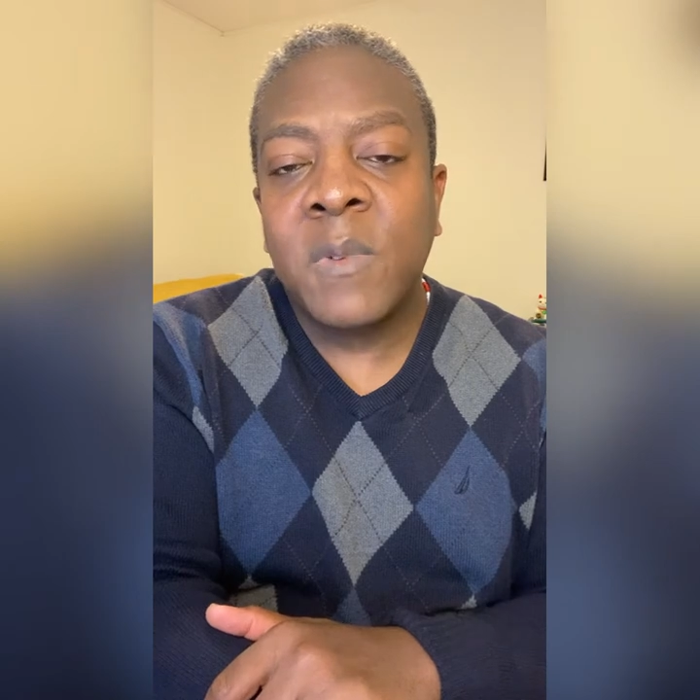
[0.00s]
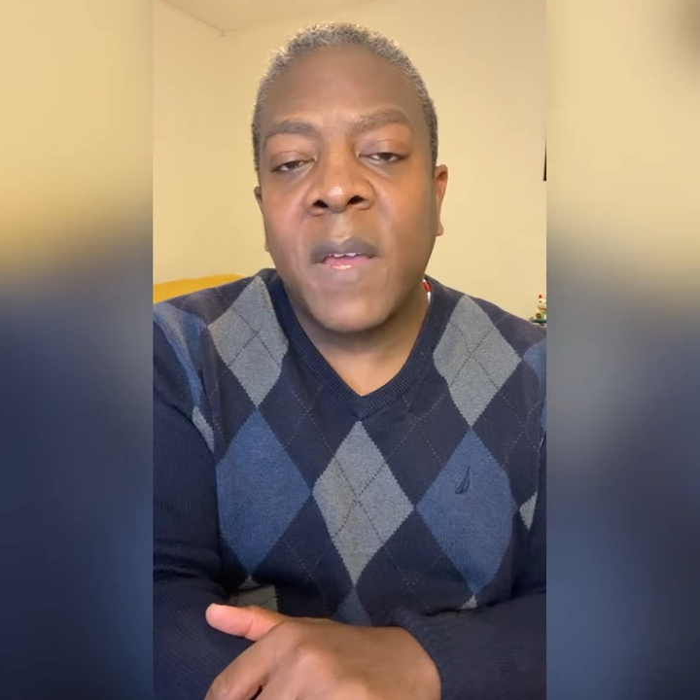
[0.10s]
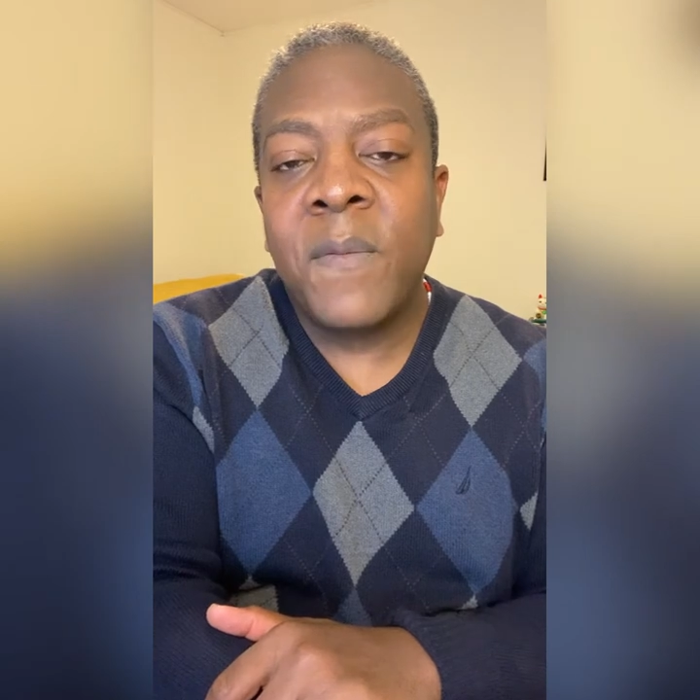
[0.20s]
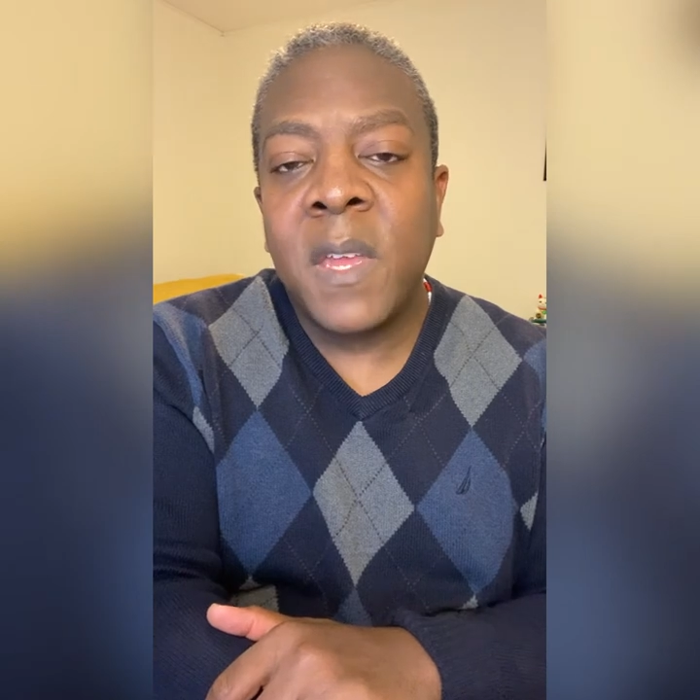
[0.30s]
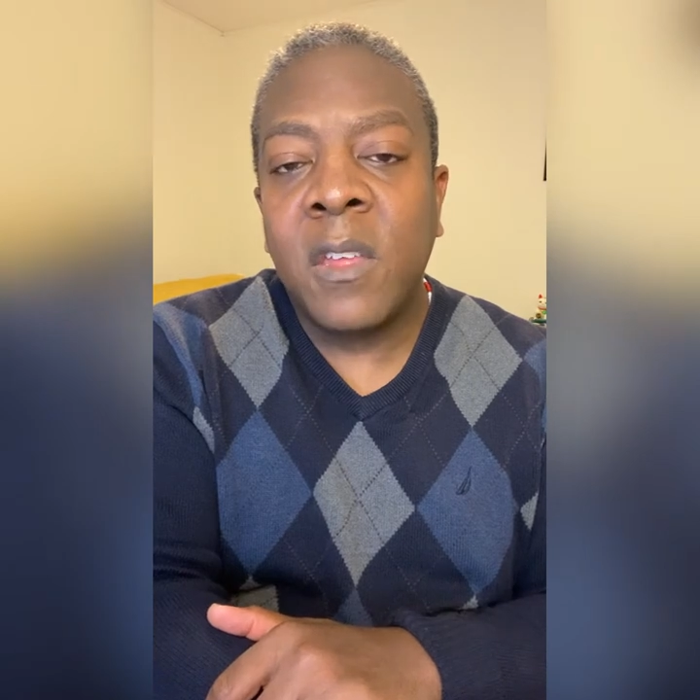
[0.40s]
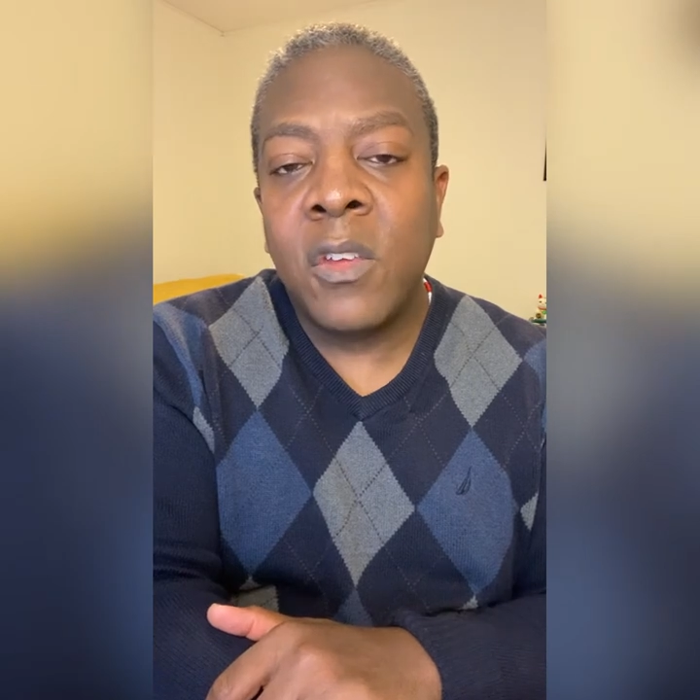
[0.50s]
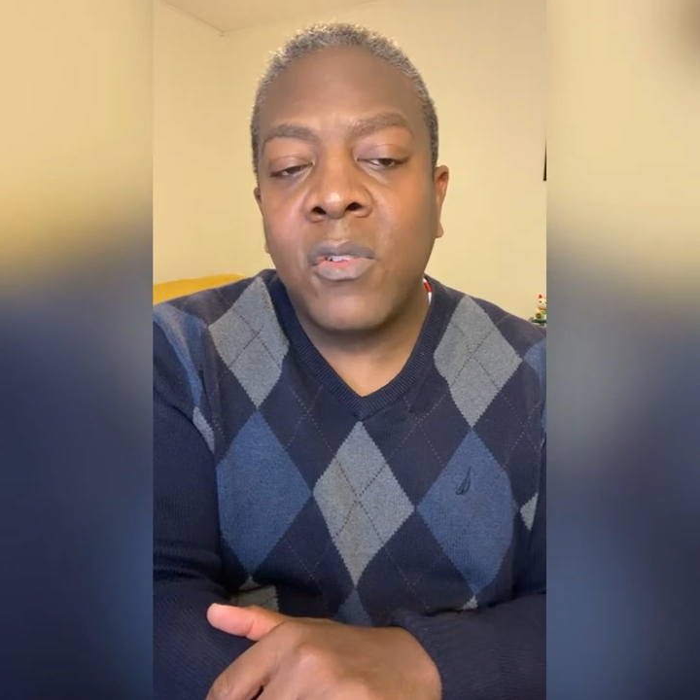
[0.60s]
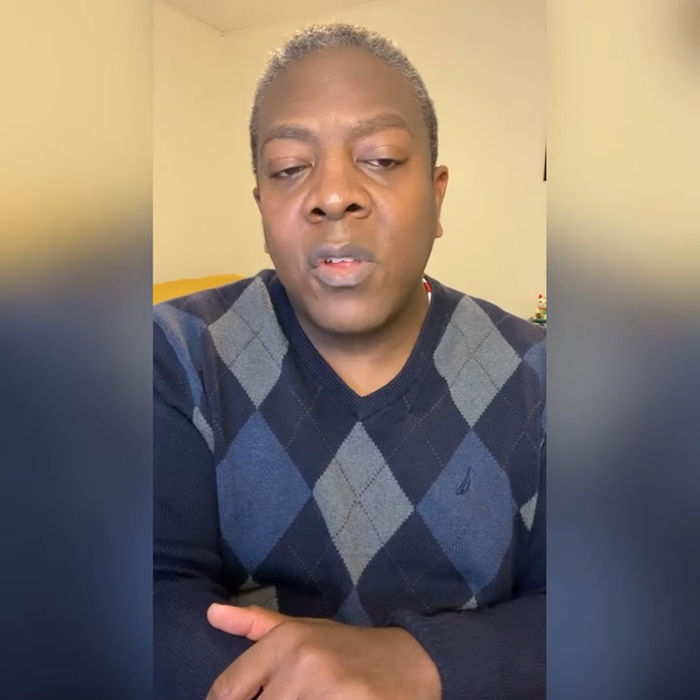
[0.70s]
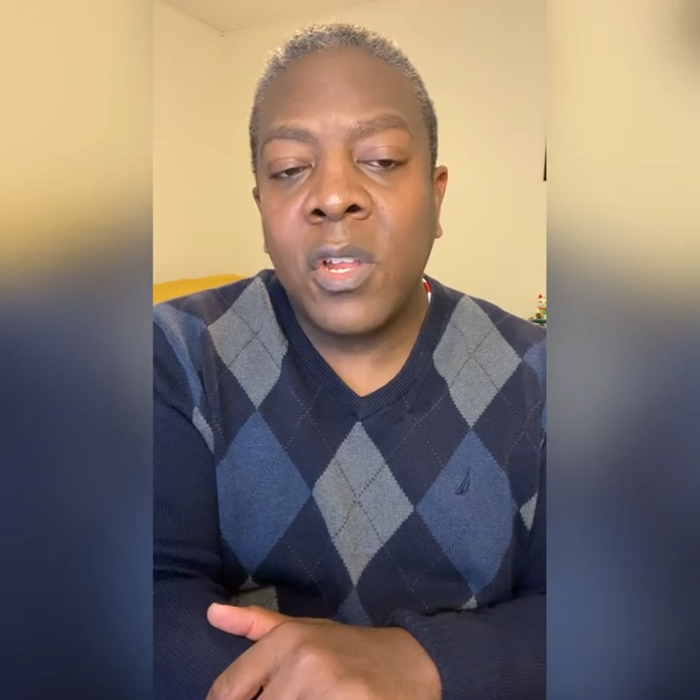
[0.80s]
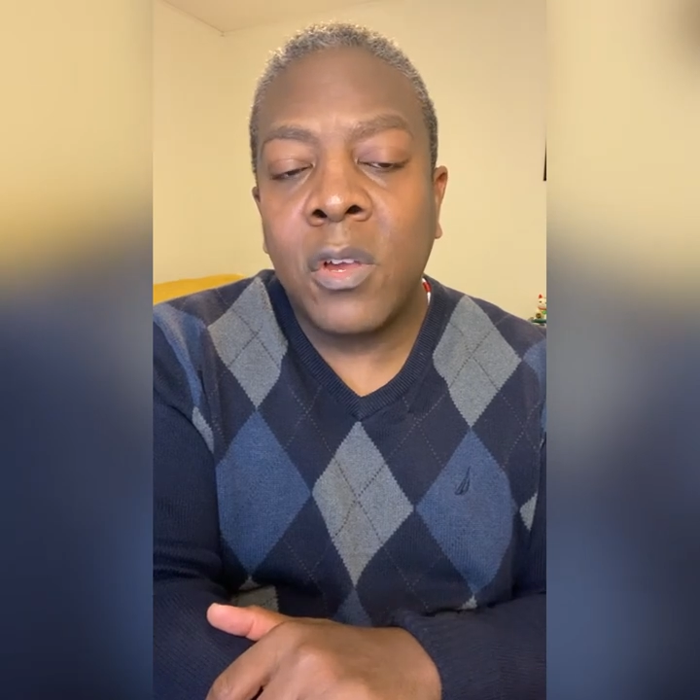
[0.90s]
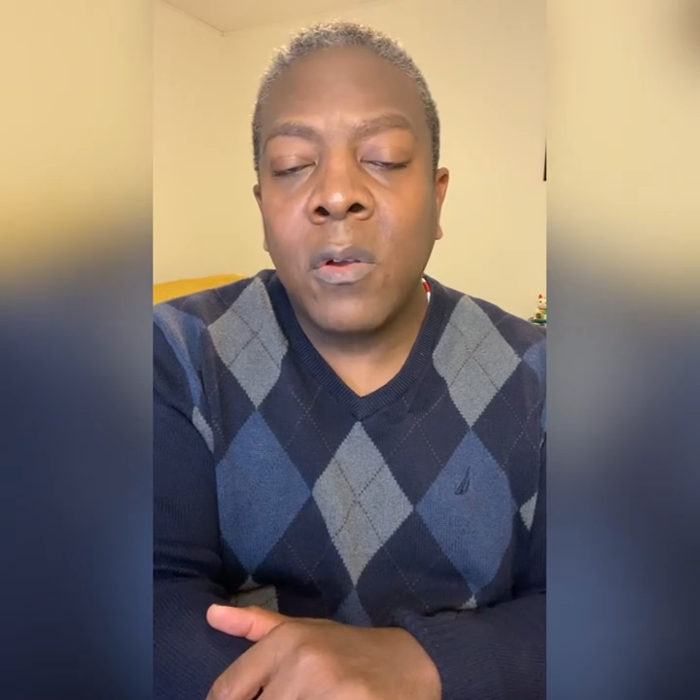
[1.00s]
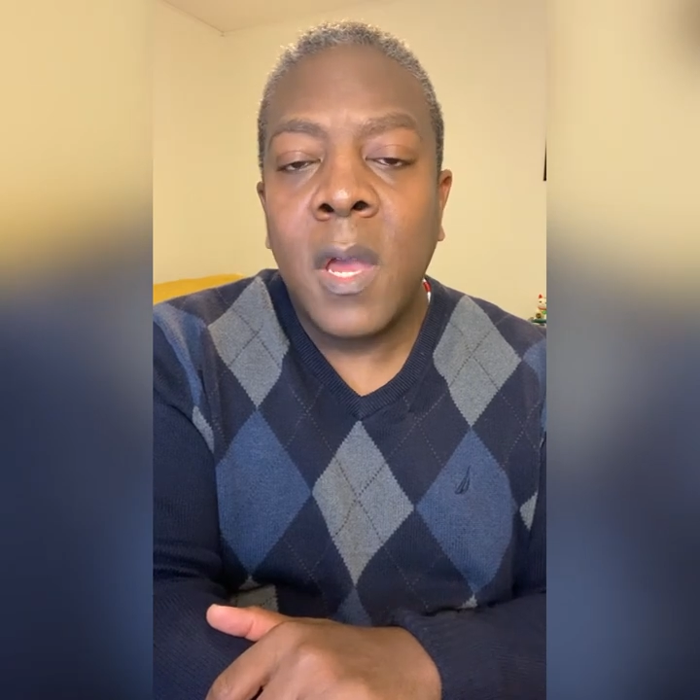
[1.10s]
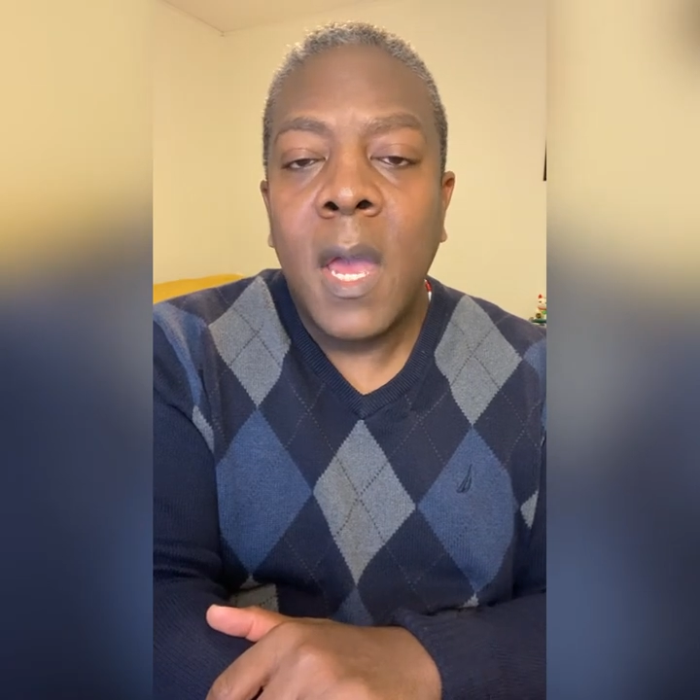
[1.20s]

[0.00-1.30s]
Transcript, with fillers: what I think you should do